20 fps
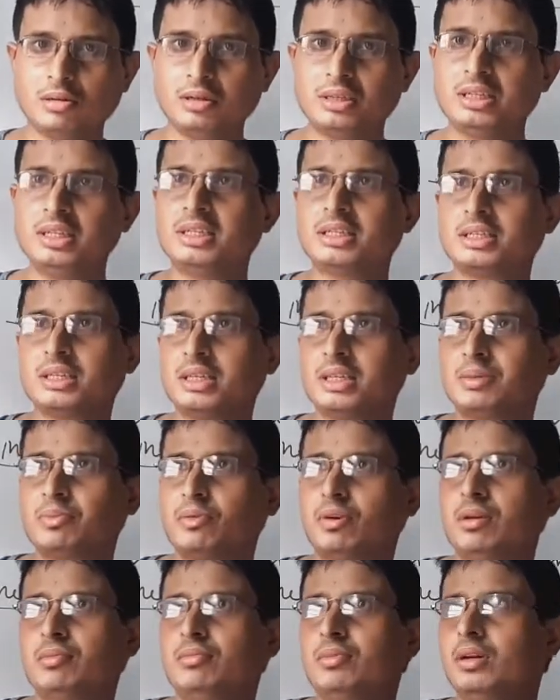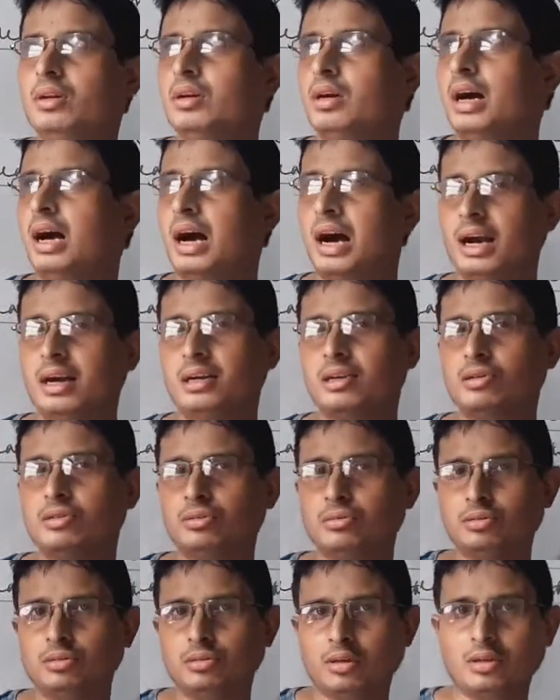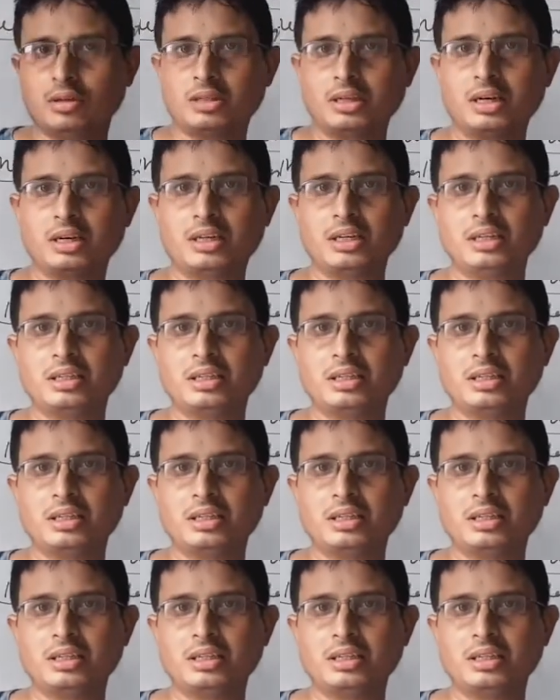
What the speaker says: distance from Earth to a certain